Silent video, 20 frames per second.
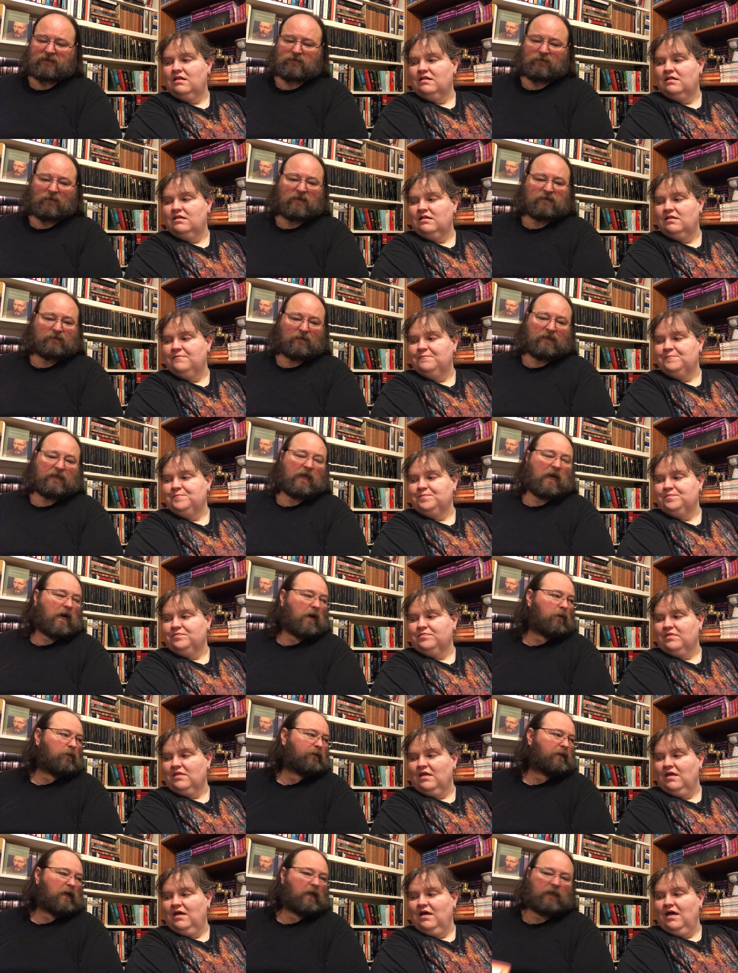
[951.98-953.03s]
Speaker 1: just makes me
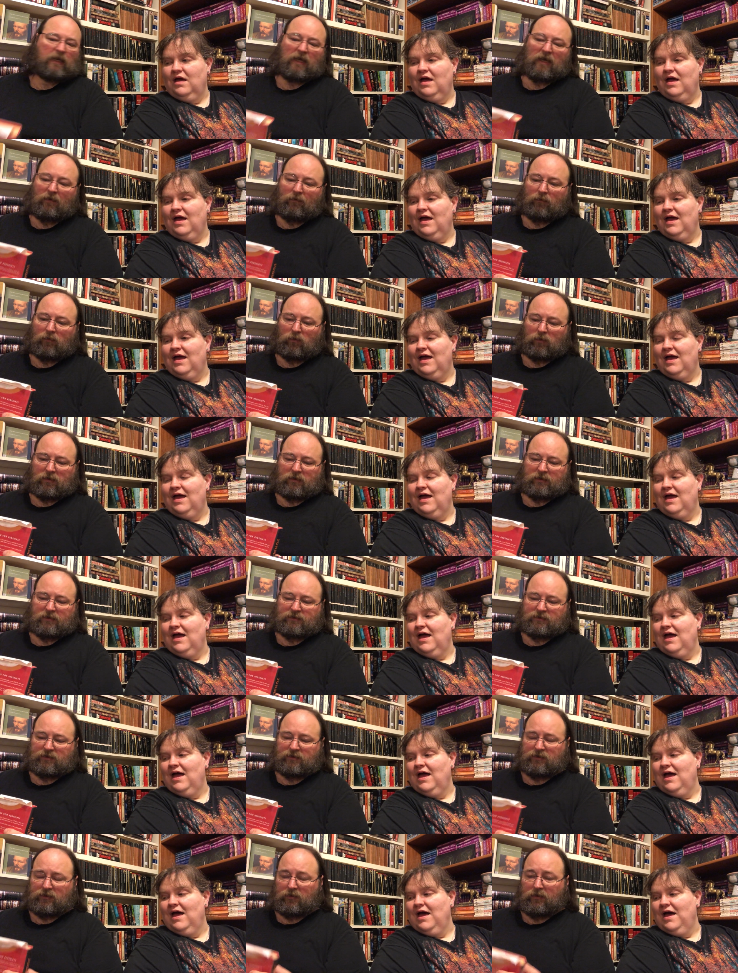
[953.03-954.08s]
not not ever want to
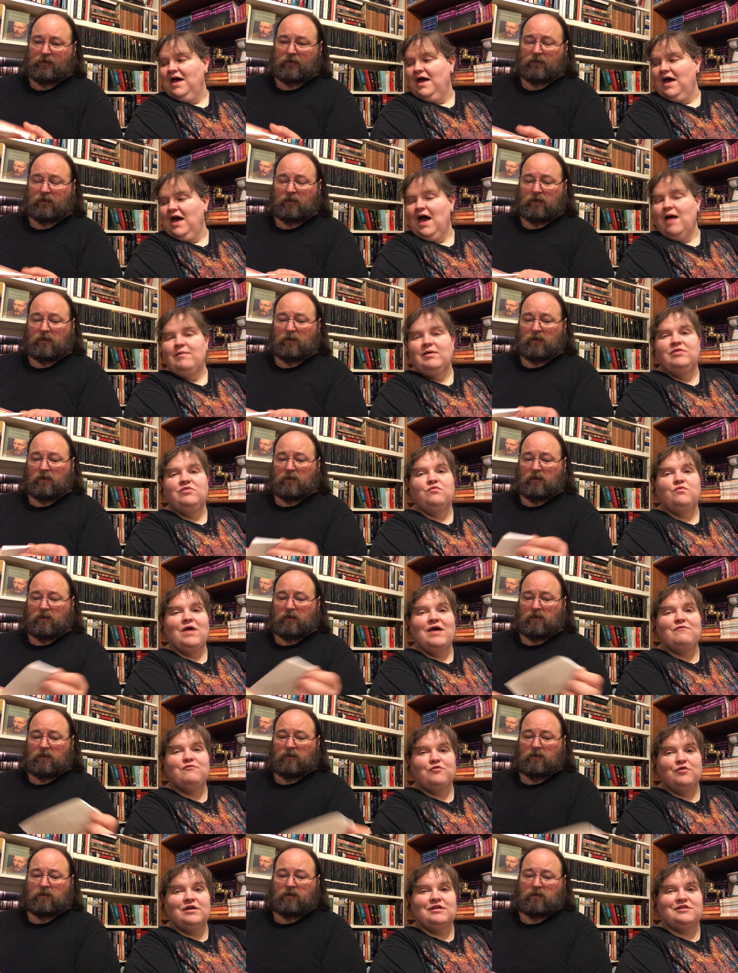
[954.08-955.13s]
listen to it.
Speaker 2: I mean, the
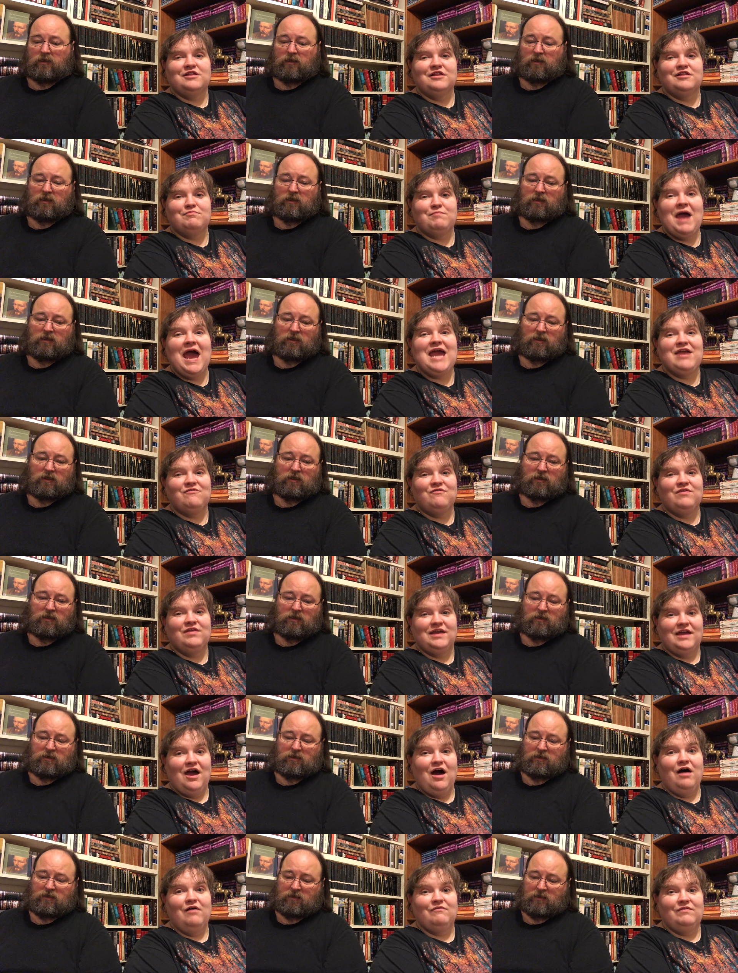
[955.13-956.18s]
reference is
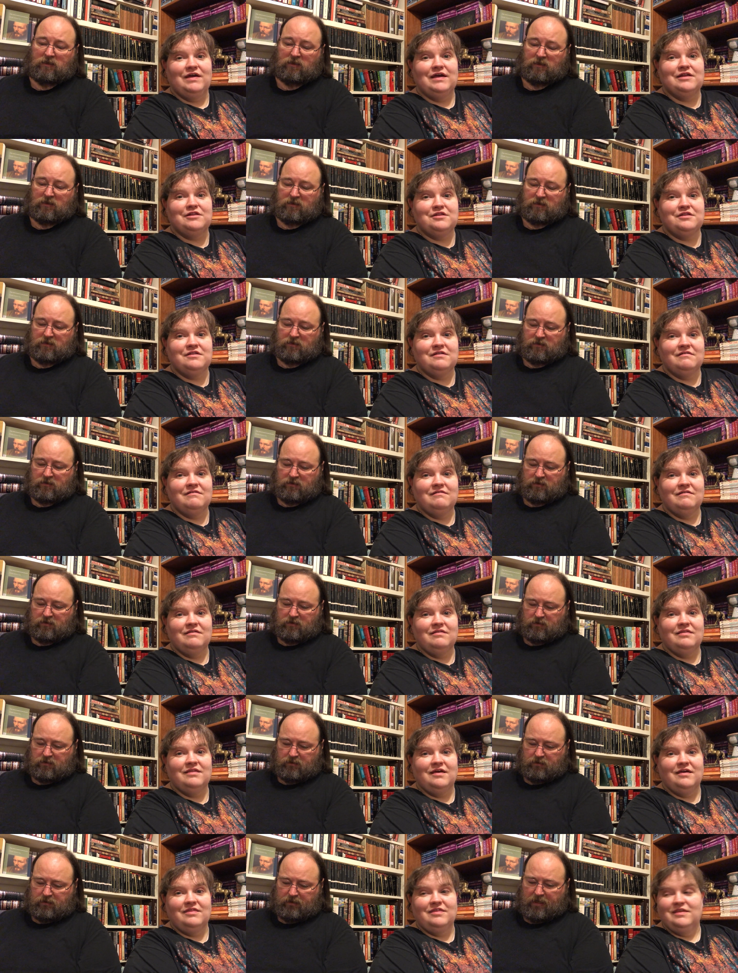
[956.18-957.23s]
painfully obvious.
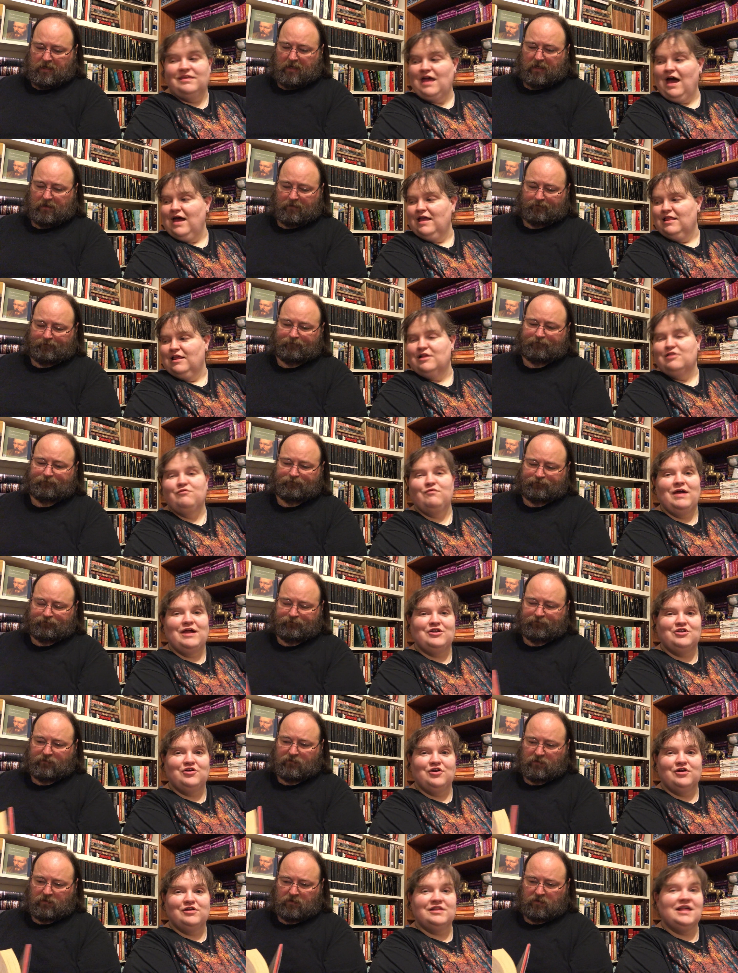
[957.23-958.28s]
The the yeah. title is
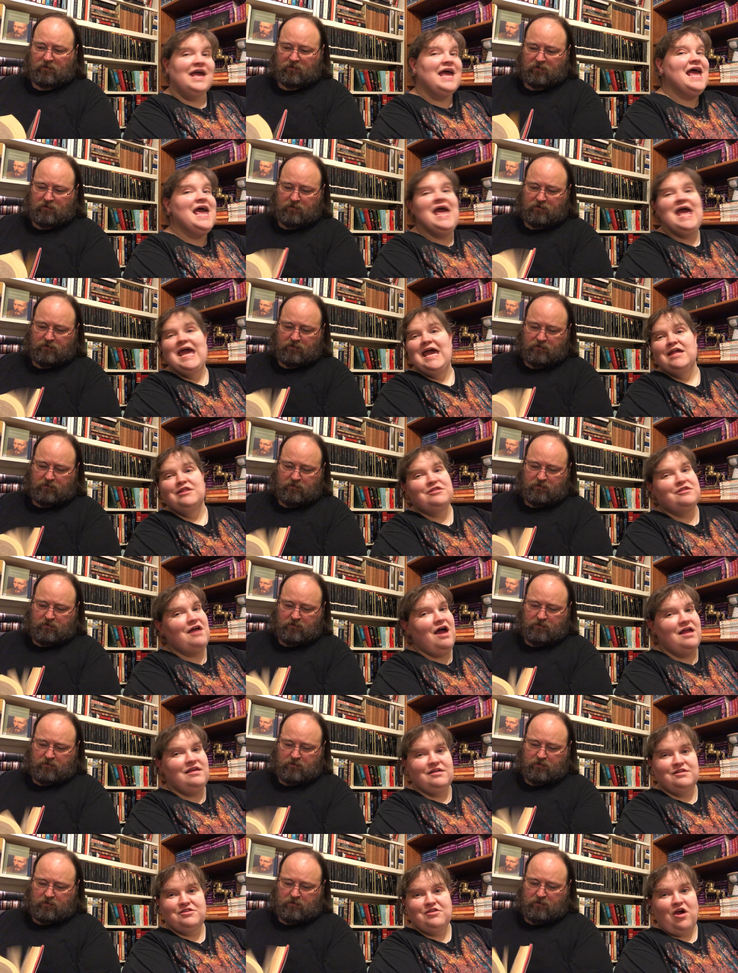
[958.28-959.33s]
Red Shirts. It's
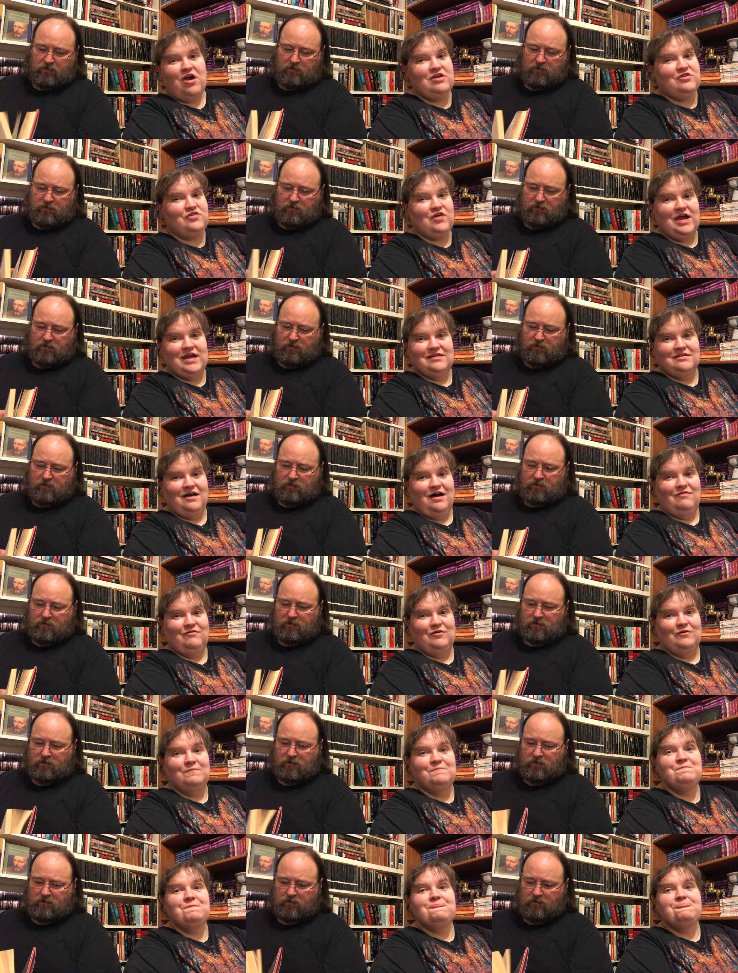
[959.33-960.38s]
not a Star Trek
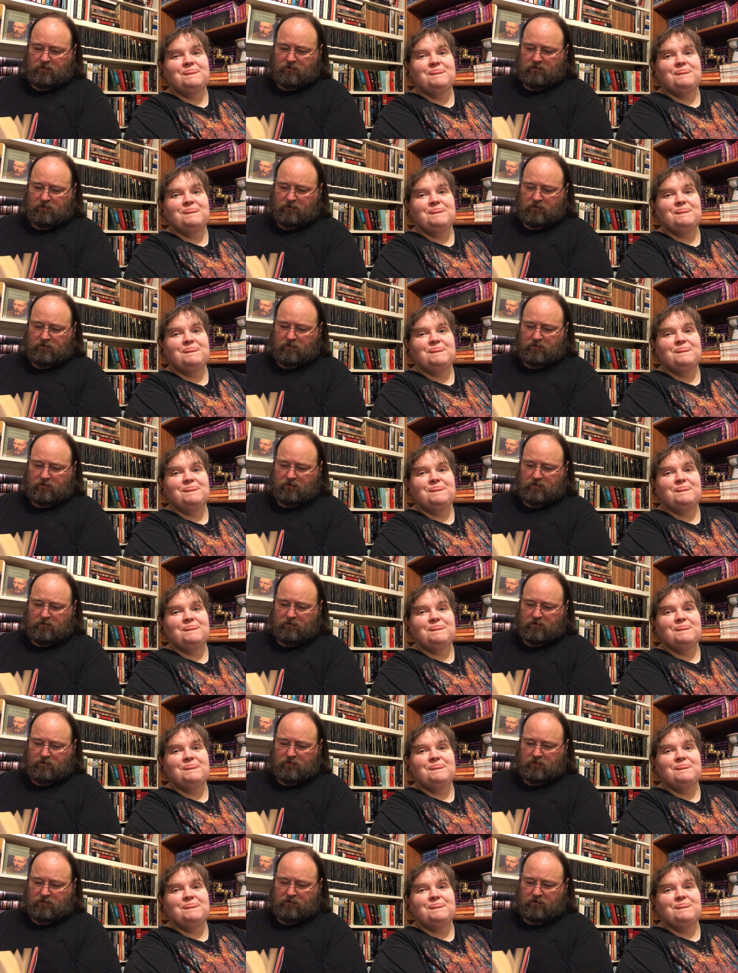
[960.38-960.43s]
novel.